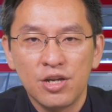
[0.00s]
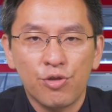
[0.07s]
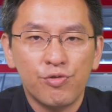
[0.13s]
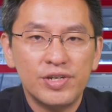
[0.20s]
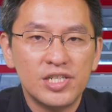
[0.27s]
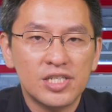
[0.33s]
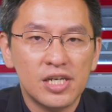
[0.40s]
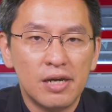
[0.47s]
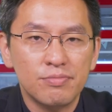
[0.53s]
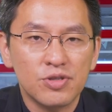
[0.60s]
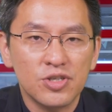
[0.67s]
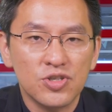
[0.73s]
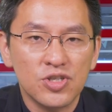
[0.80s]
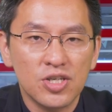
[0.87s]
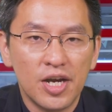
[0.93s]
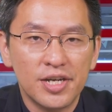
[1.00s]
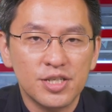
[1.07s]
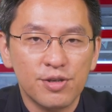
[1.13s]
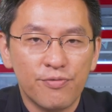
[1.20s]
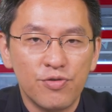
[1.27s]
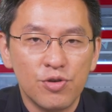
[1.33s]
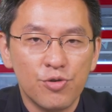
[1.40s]
three times the size
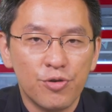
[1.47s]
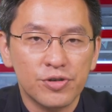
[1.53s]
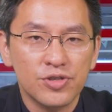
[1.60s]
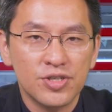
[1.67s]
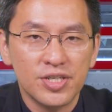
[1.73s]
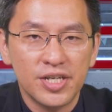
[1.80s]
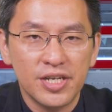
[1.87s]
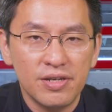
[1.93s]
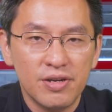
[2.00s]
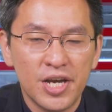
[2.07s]
of New York City,